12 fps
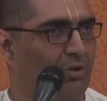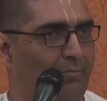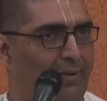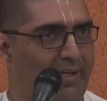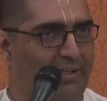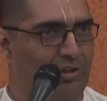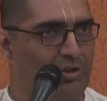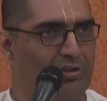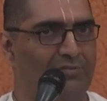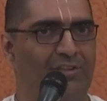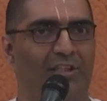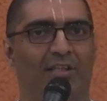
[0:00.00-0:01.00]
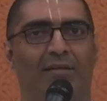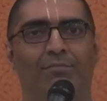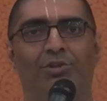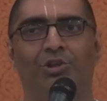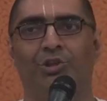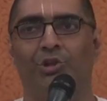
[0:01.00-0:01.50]
Your main source of
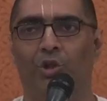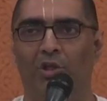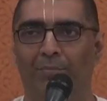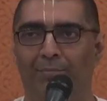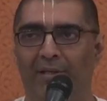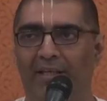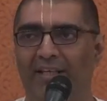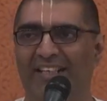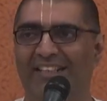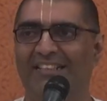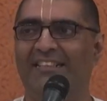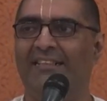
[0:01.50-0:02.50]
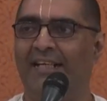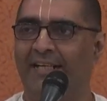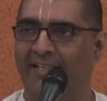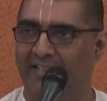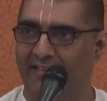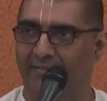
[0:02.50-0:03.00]
income should be
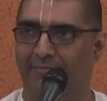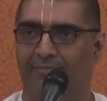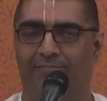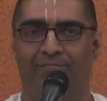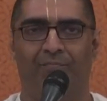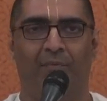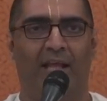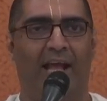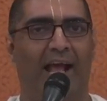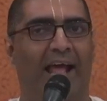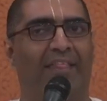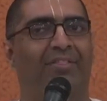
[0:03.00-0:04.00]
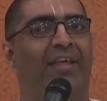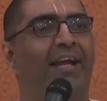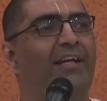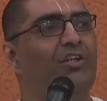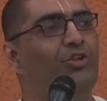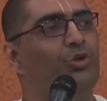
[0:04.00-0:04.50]
steady. And
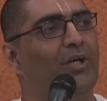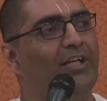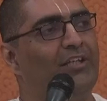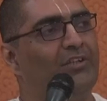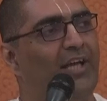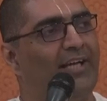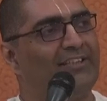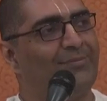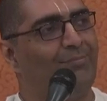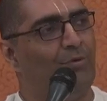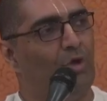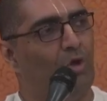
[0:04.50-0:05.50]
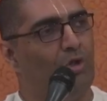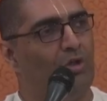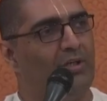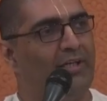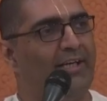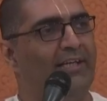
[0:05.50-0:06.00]
then you can explore
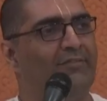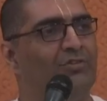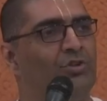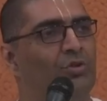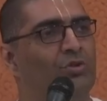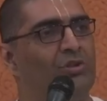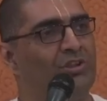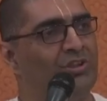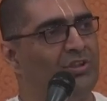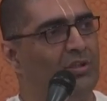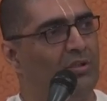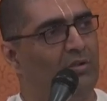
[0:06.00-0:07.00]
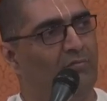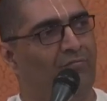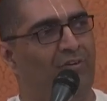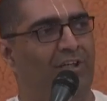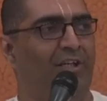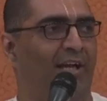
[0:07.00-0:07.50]
your creative sources
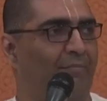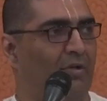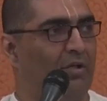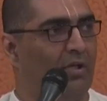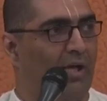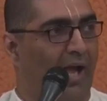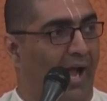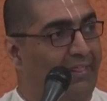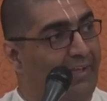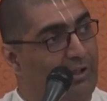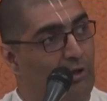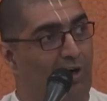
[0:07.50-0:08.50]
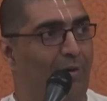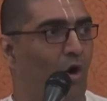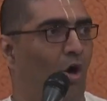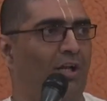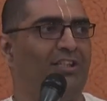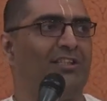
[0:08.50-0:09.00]
with time. And then you have to be
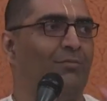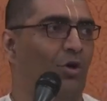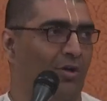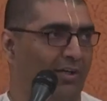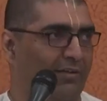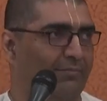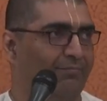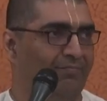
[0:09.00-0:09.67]
honest about it.